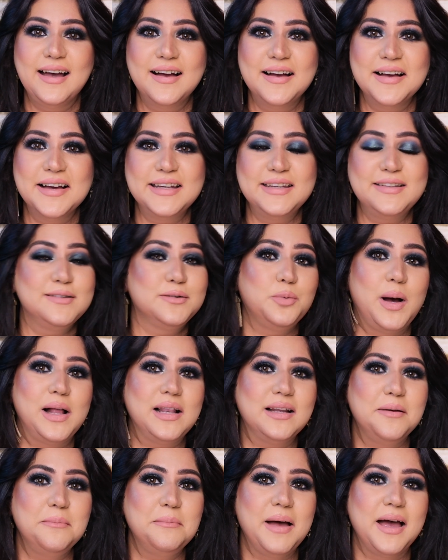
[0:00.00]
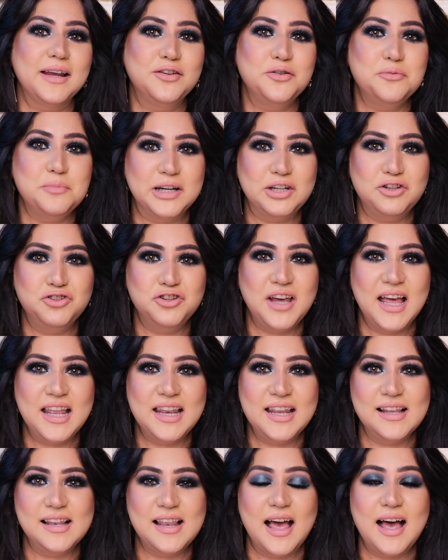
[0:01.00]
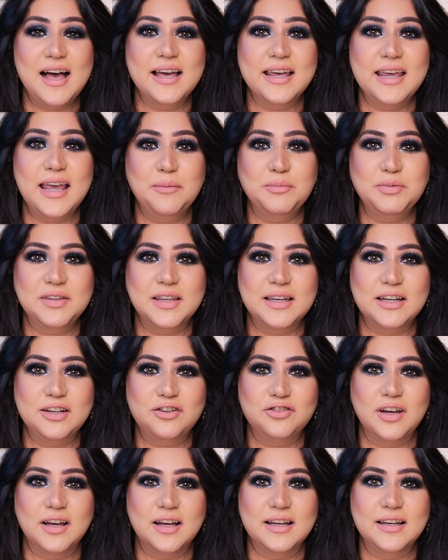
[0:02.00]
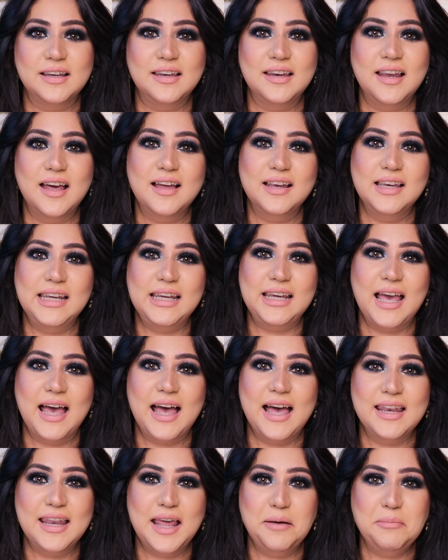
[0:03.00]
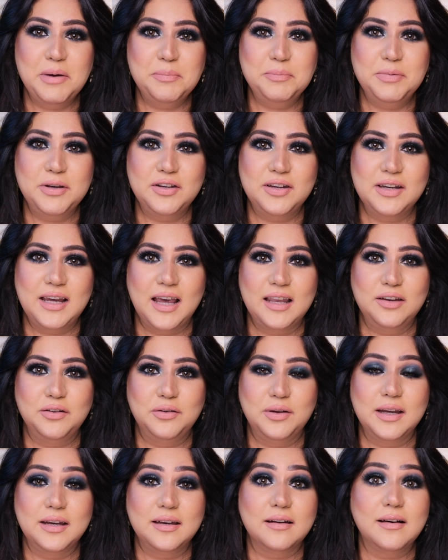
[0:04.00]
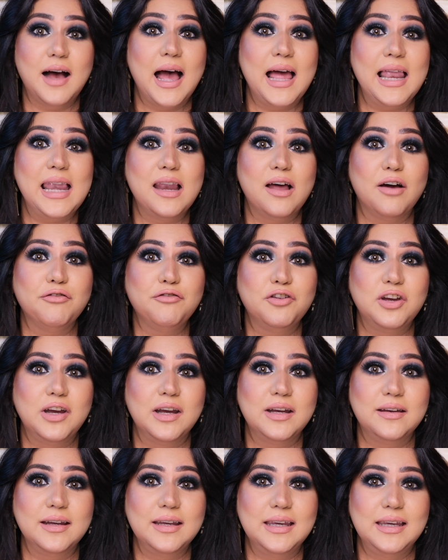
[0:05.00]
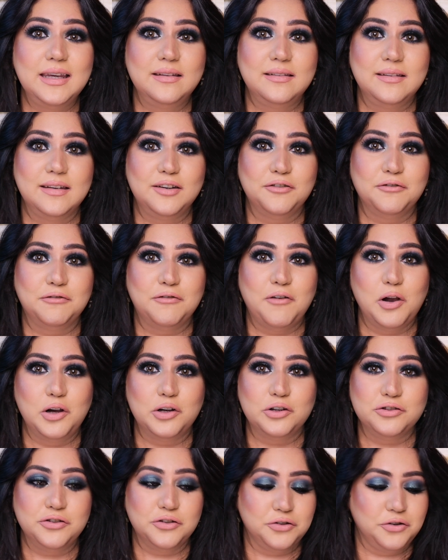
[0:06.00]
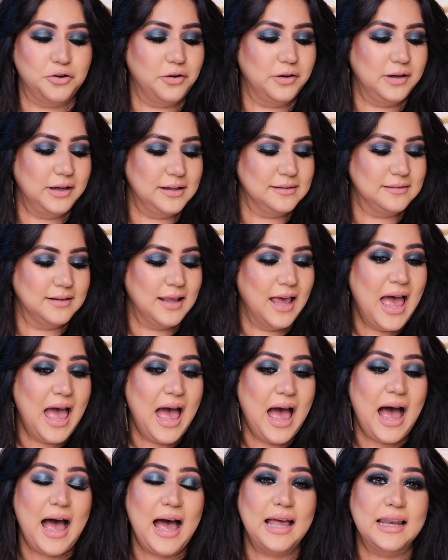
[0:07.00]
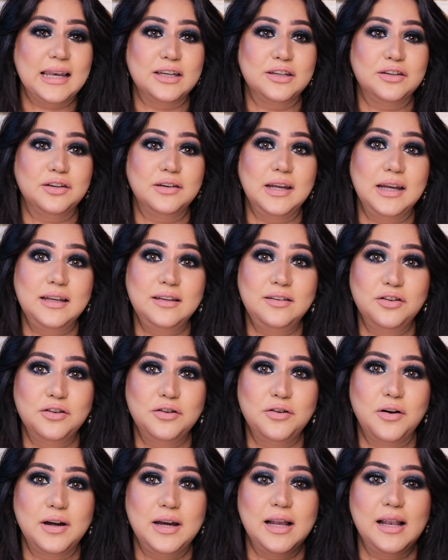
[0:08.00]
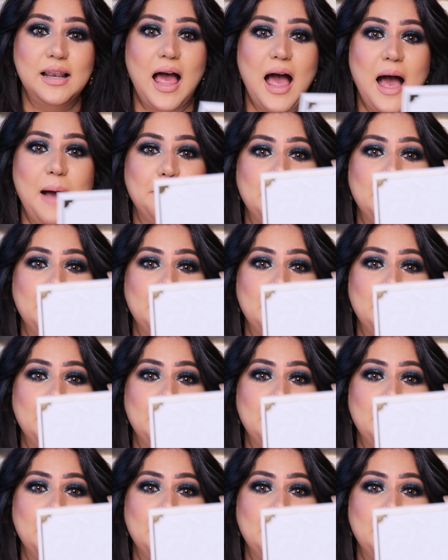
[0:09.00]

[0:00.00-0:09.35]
guys, welcome back to my channel. I am Saniksha Adnani and I'm a beauty educator. I love creating easy to follow tutorials, and in today's tutorial I'm